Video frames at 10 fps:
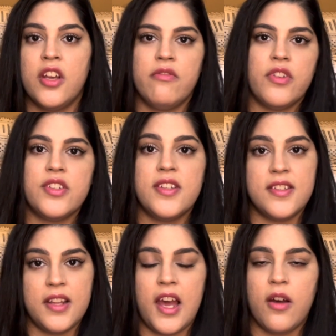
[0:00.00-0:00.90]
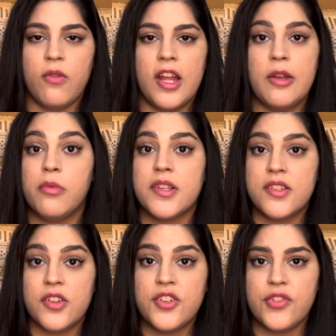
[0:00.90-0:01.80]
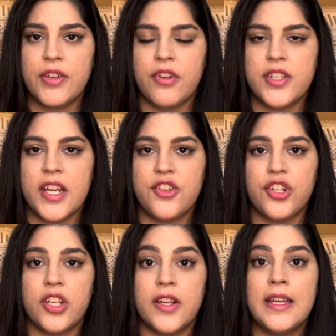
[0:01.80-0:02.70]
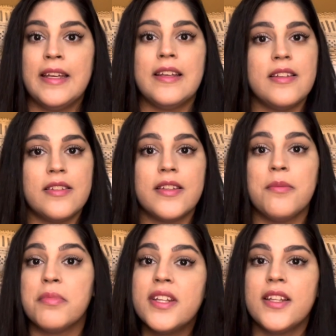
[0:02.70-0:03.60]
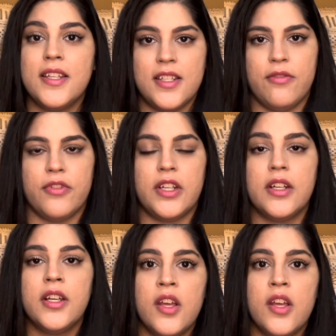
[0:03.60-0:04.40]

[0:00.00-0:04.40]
versus now while I'm in my surgery rotation is completely different.